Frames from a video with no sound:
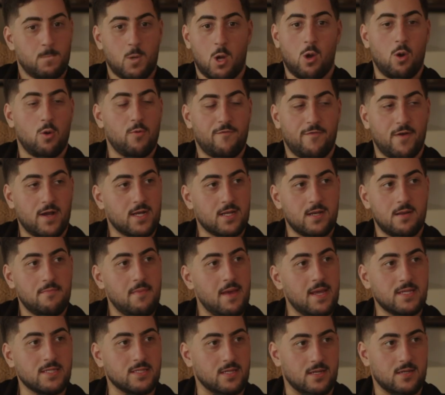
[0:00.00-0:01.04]
awesome. Fucking
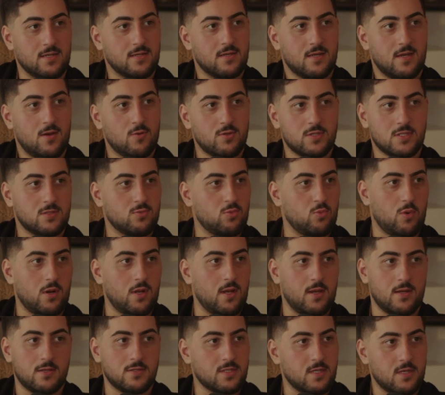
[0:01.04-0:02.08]
amazing. It was it
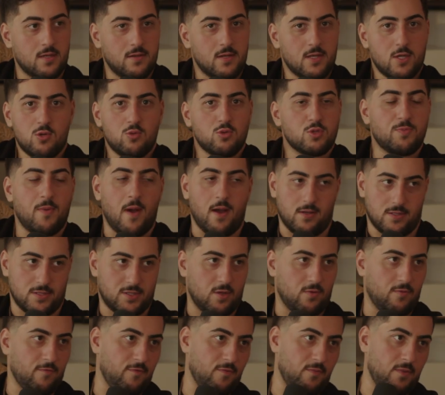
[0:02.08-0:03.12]
was a huge
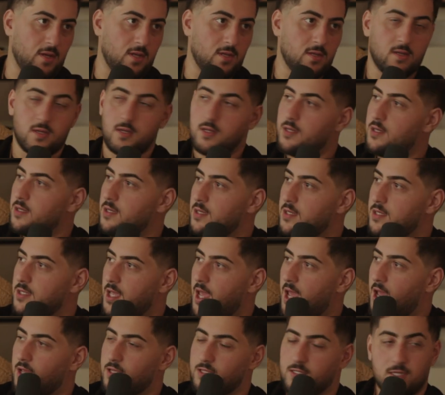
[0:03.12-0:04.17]
milestone for me.
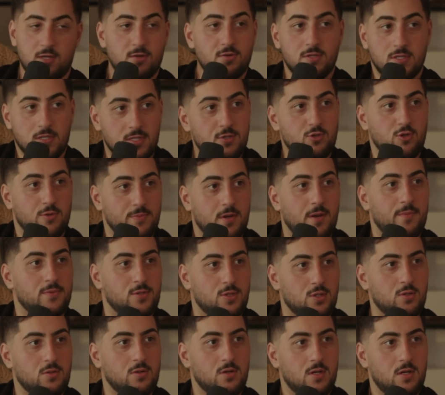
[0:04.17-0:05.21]
Yeah, seriously, dream come
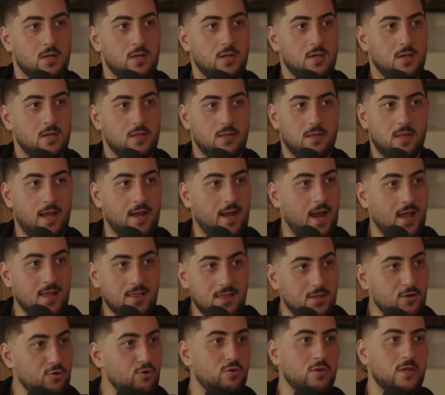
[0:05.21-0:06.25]
true. Yeah. Like I
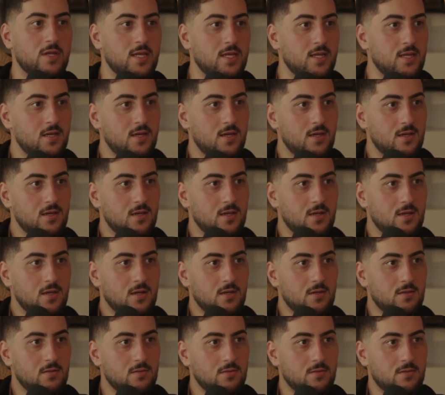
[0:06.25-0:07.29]
literally
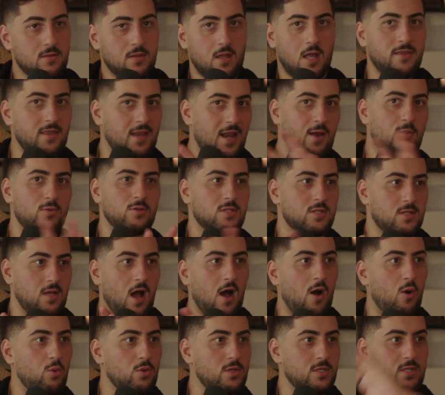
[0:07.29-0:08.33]
not that I was
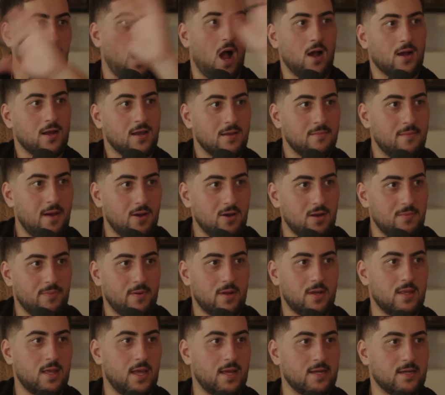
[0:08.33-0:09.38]
always talking about it,
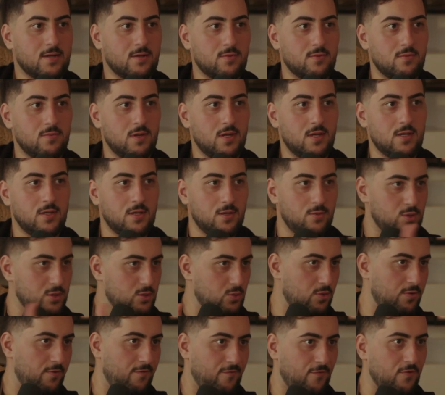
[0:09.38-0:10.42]
but like he was
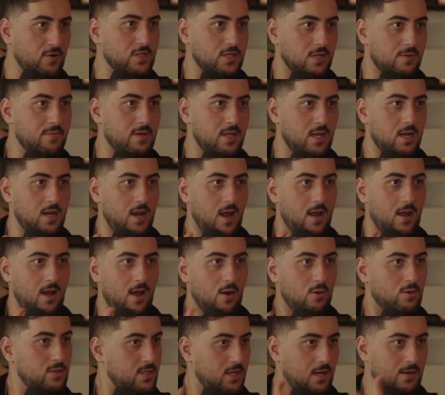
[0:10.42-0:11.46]
the first comedian I
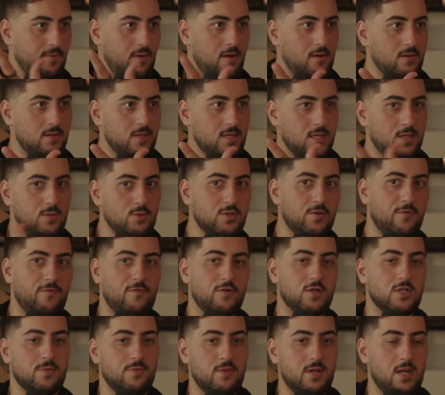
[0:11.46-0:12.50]
always talk about. He was the
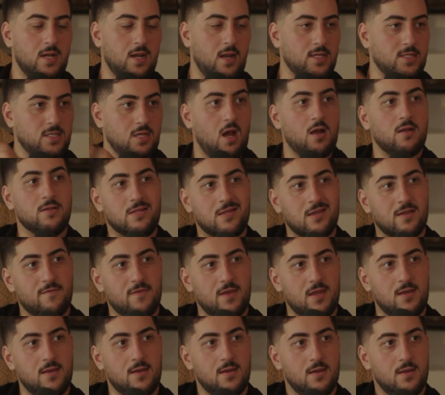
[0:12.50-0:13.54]
first comedian I saw on
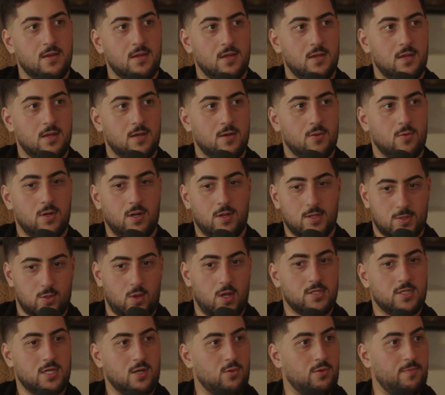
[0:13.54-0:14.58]
TV when I was
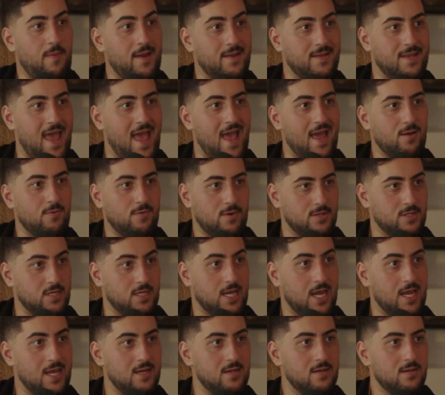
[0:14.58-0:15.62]
watching with my dad when I was a kid.